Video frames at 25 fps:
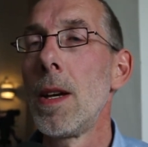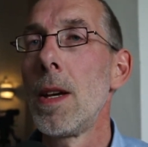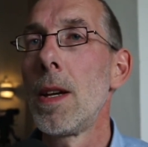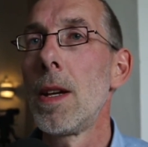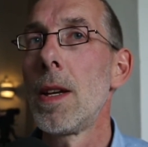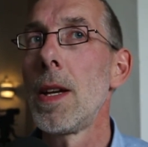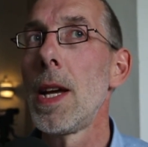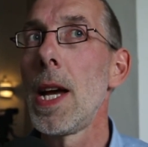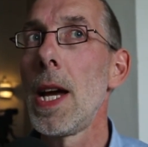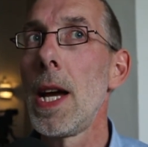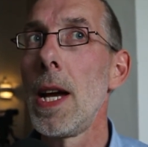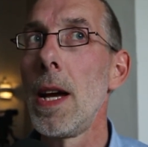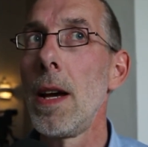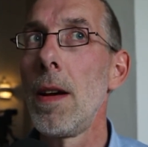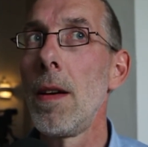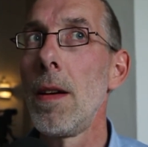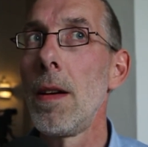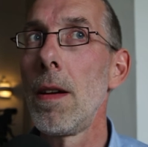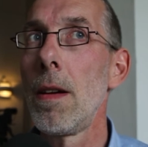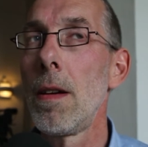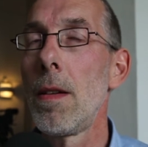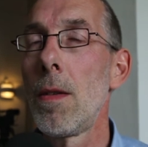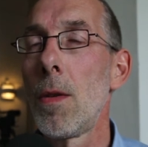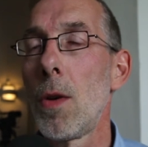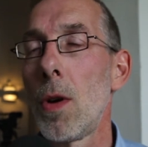
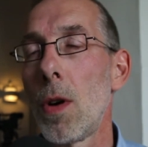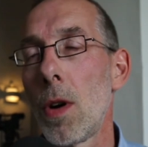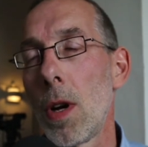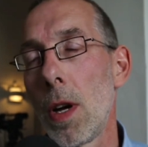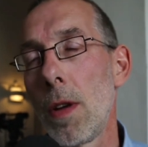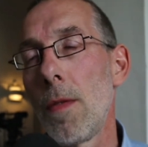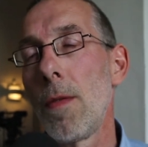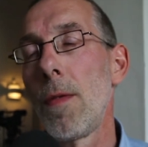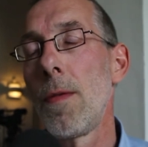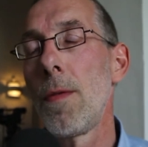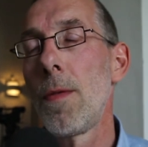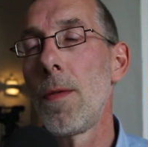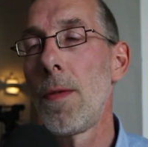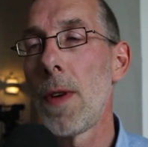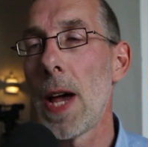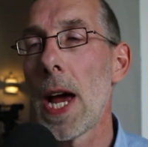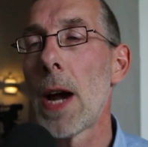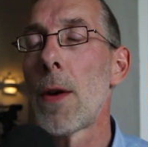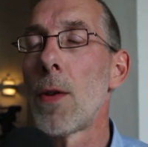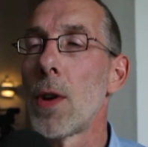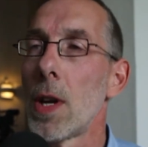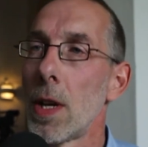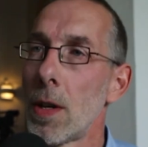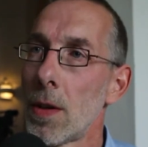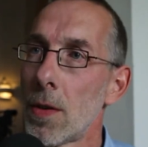Yeah, or a
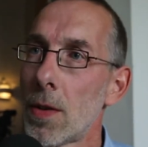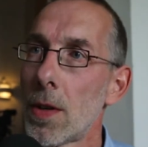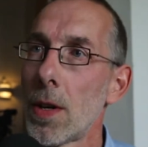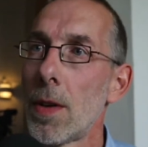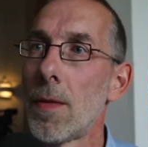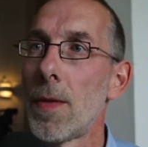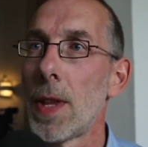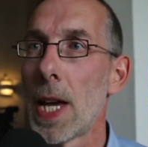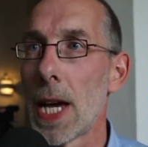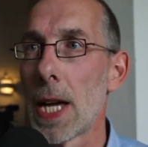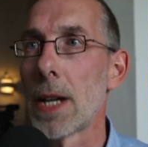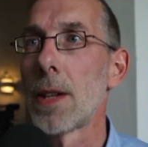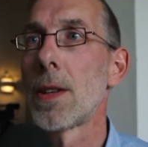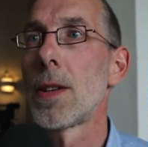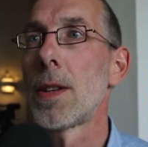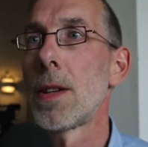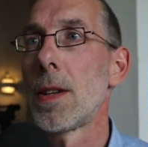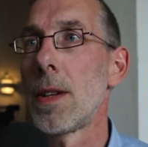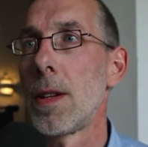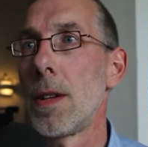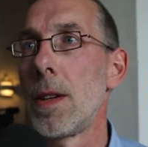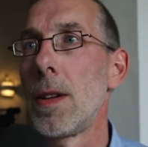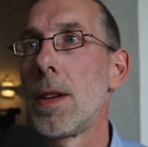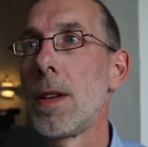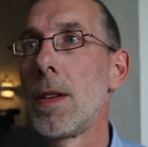variant of that.
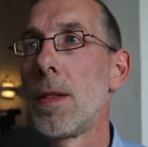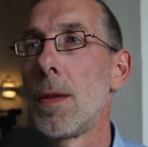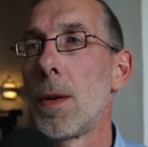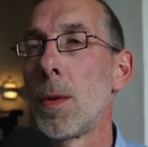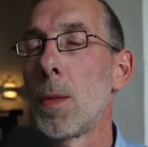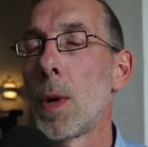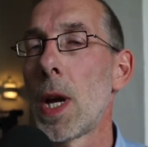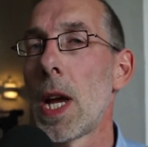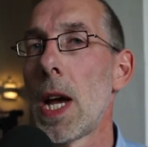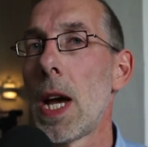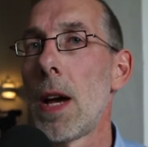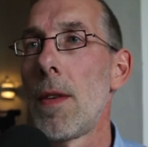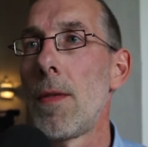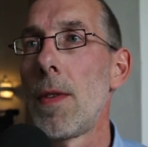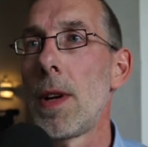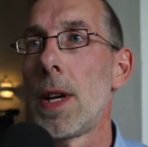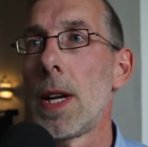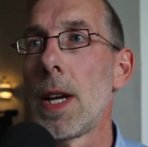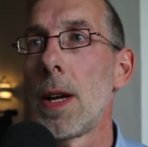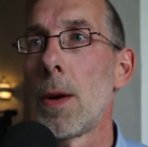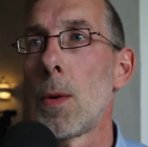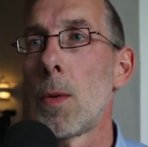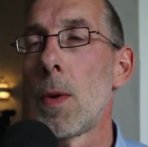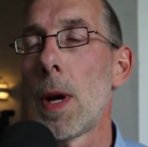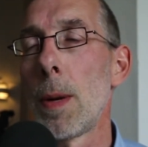Uh, we have
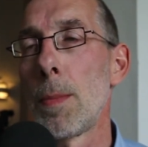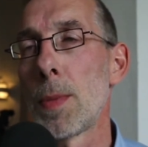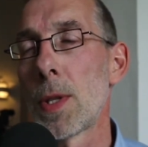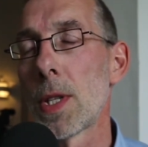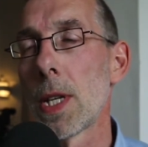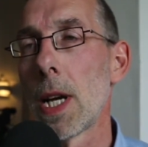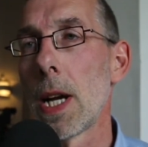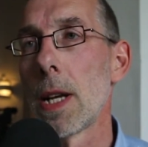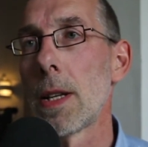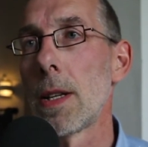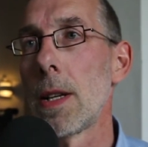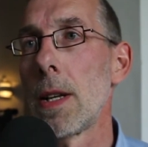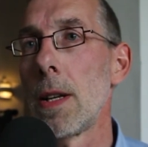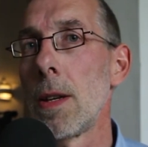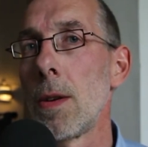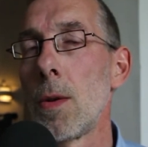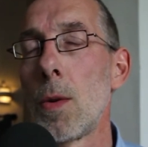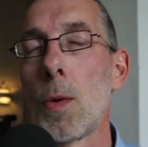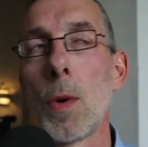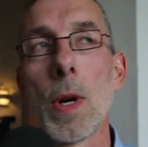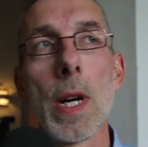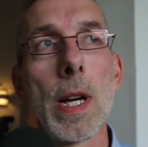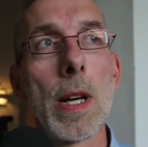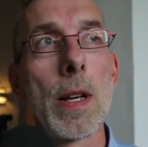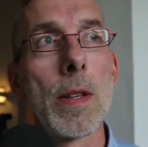a website in
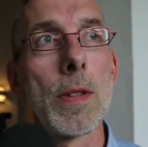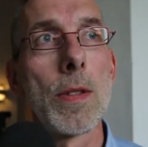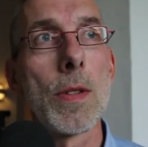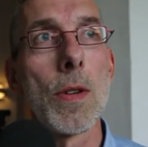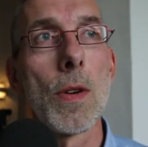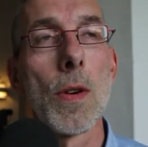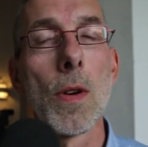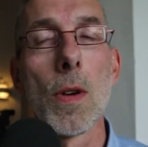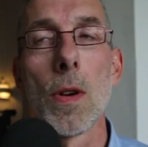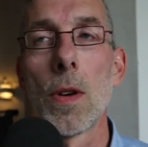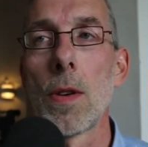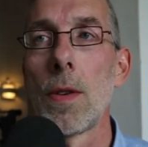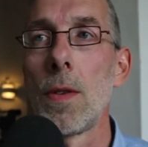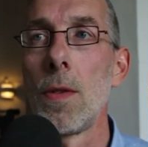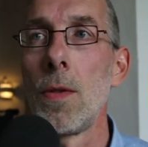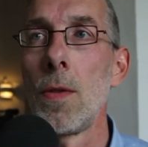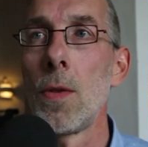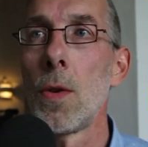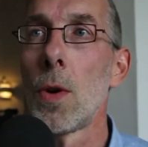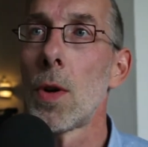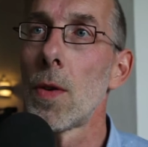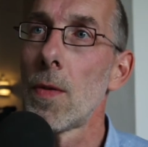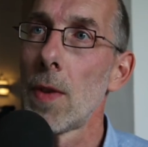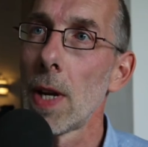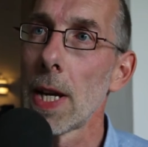Norway, it's called
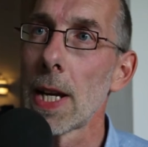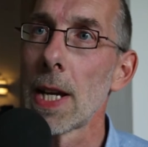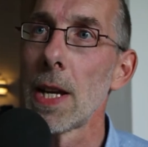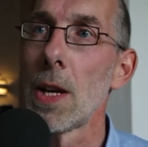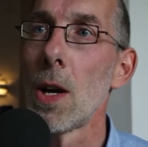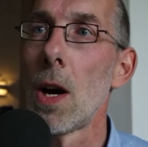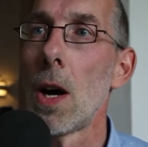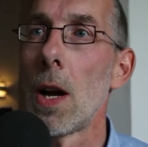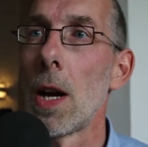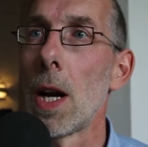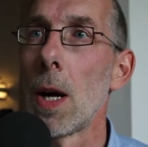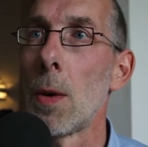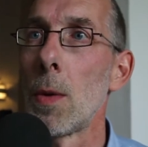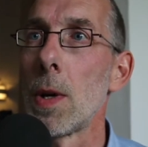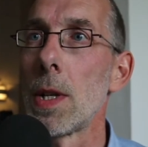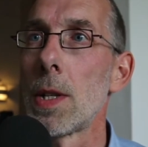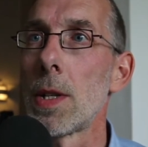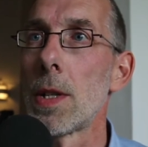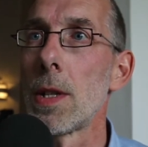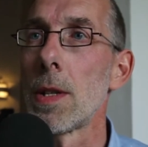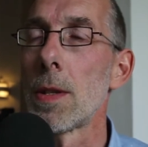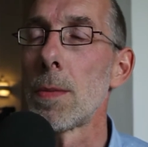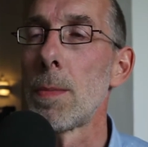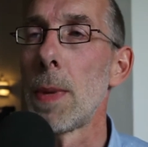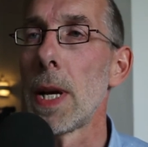Norvegiana,
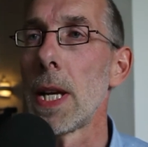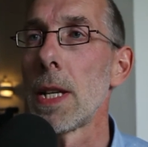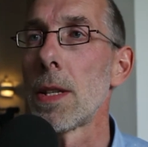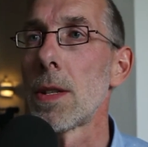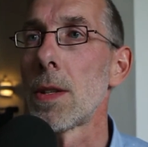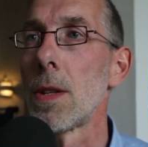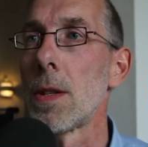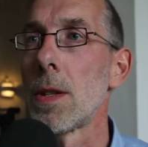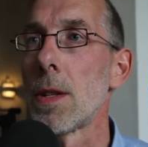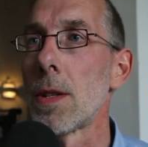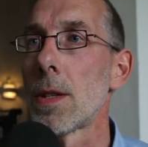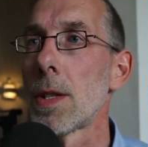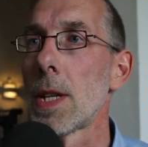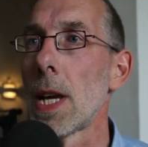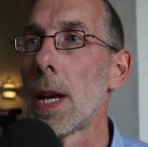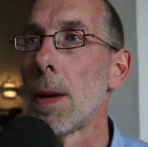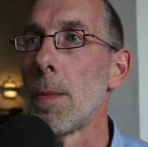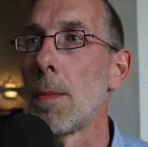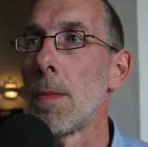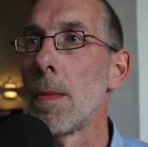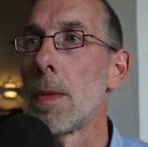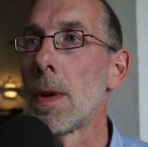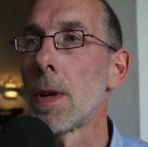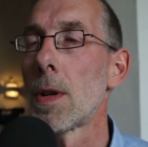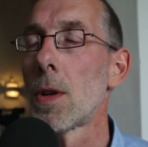which is based on the
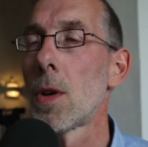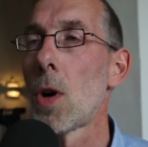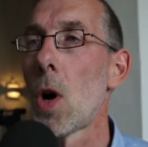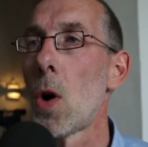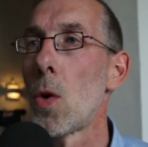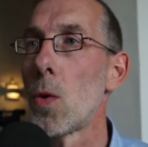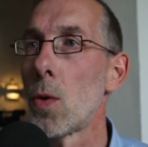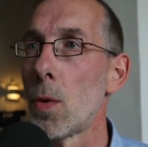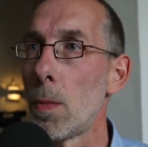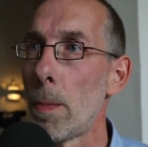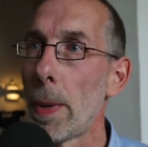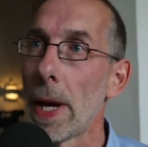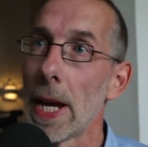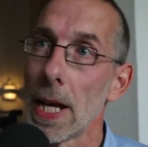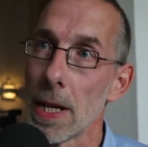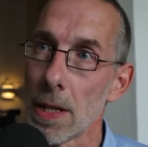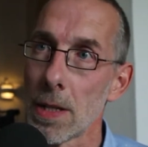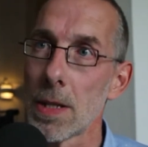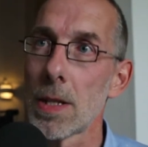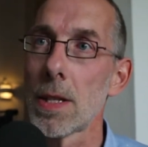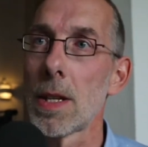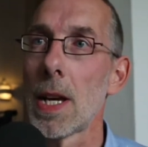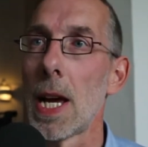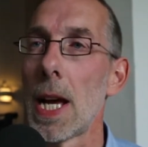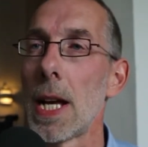same code
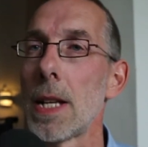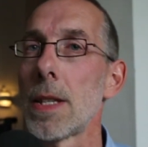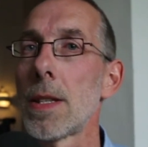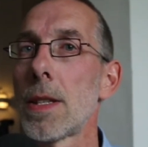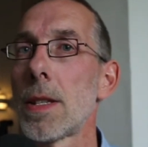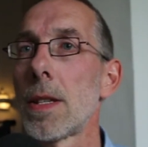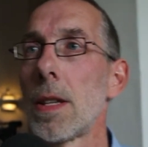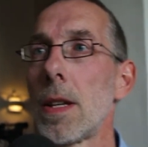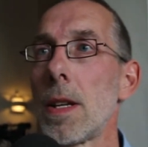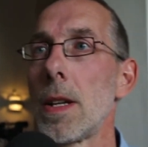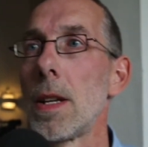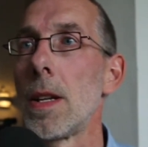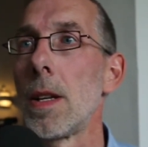base as uh,